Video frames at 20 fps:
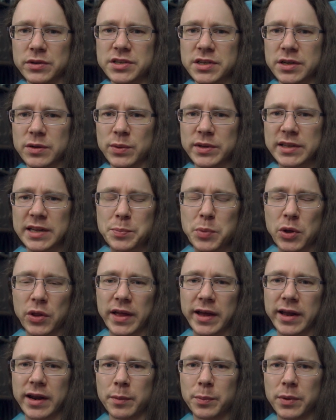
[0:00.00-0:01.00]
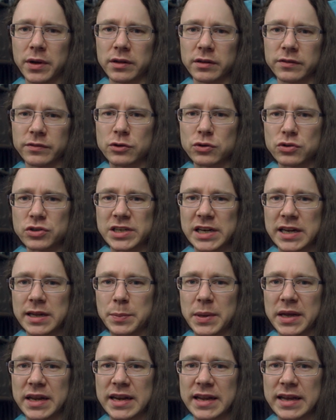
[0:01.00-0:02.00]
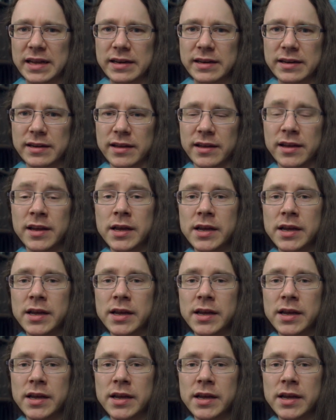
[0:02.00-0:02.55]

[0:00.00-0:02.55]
So when they put that up, I'll of course leap in and